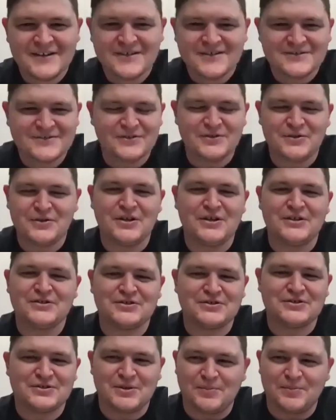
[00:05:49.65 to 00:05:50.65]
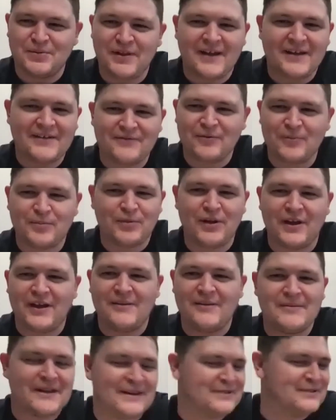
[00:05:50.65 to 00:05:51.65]
So you didn't just apply for
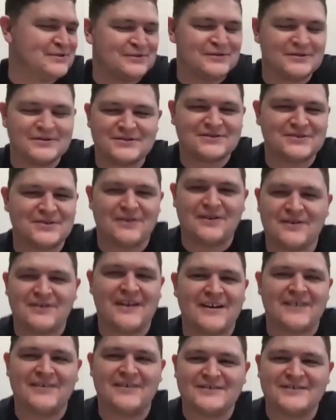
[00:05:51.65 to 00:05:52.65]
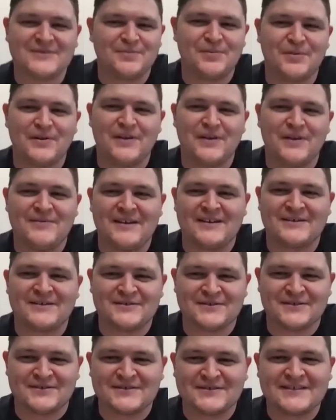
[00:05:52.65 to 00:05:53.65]
plant manager and start out as a plant manager.